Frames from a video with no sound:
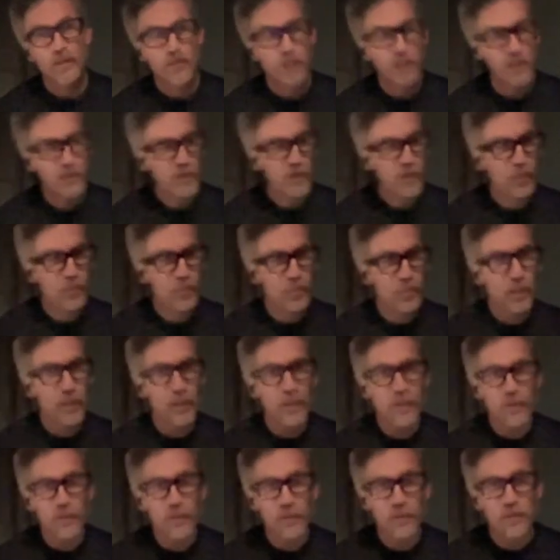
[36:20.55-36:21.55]
So I started
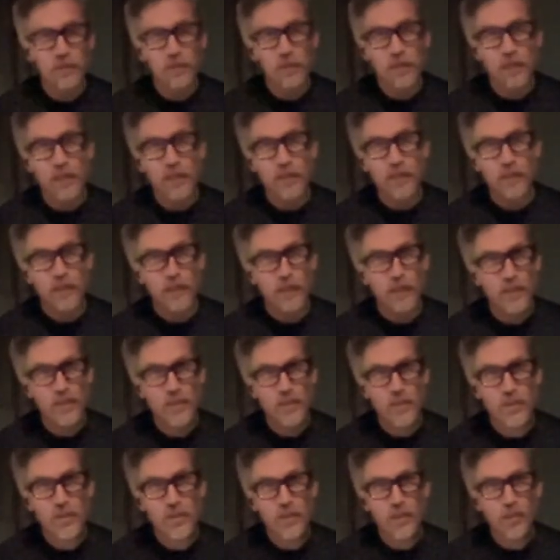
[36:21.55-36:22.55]
playing with these guys, and I
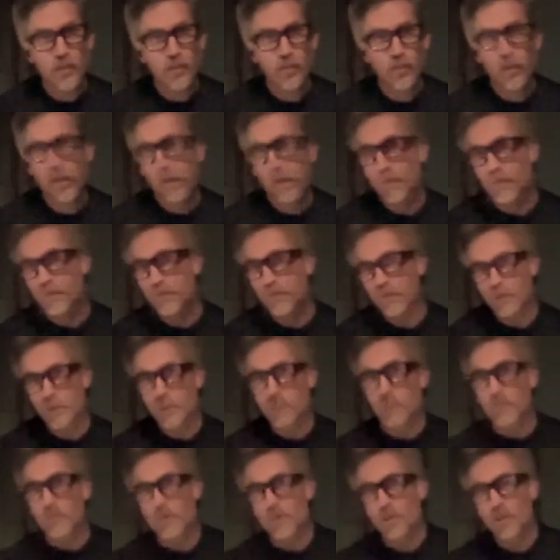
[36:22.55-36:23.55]
just did what I would
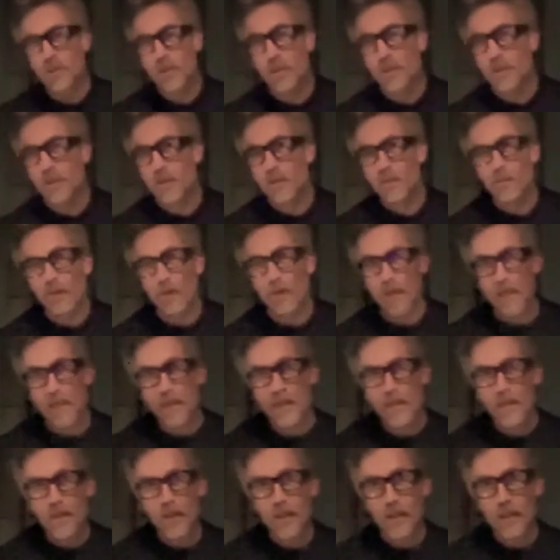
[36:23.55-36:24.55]
do for
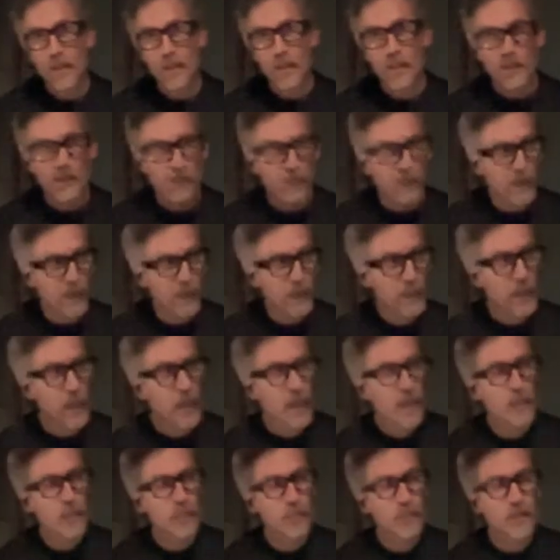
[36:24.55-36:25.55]
anything, and I
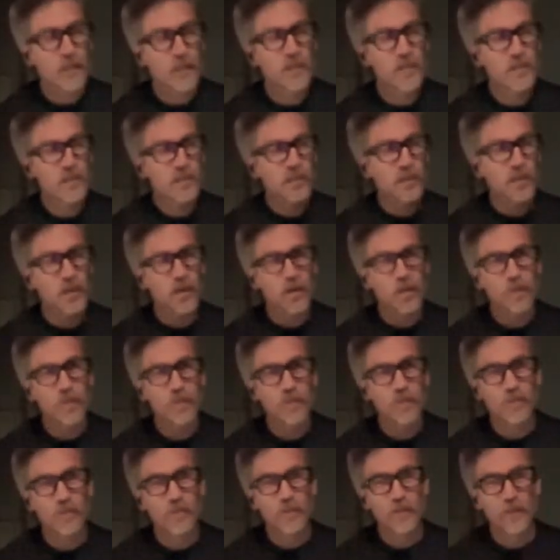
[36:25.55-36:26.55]
kind of based it
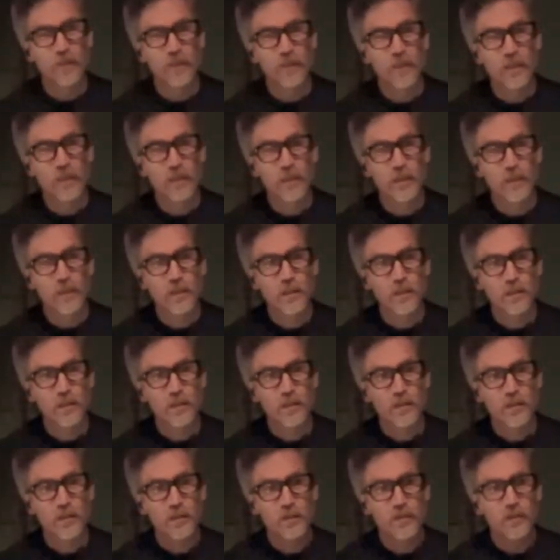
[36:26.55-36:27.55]
off of the
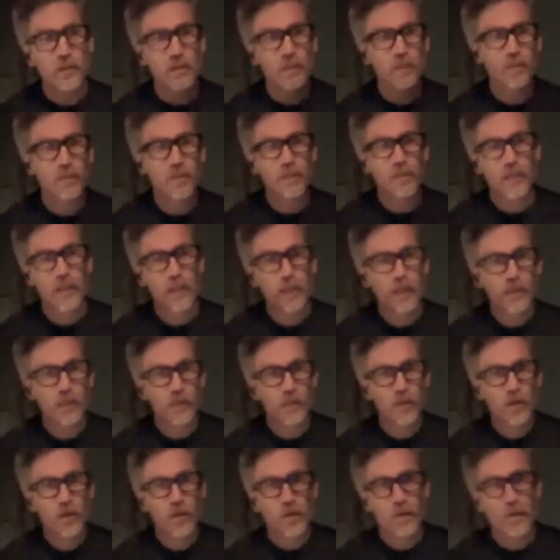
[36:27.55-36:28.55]
stuff that they
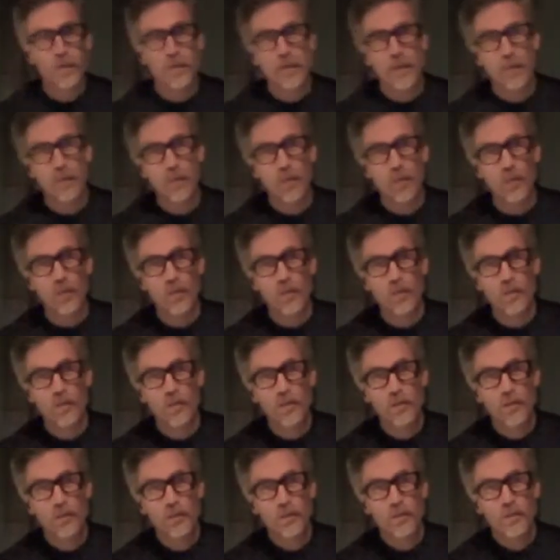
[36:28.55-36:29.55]
had on the demo,
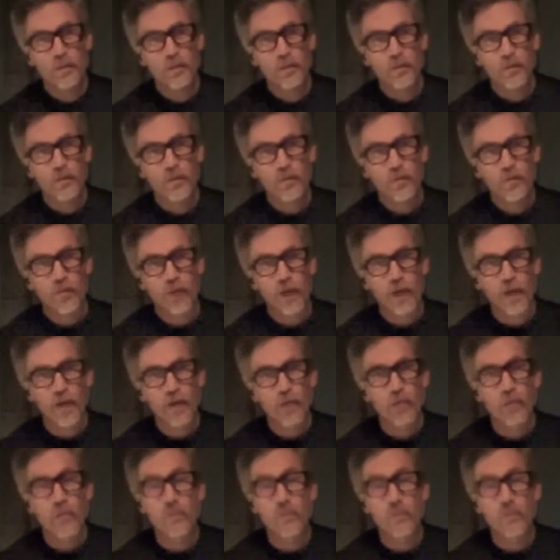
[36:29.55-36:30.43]
right?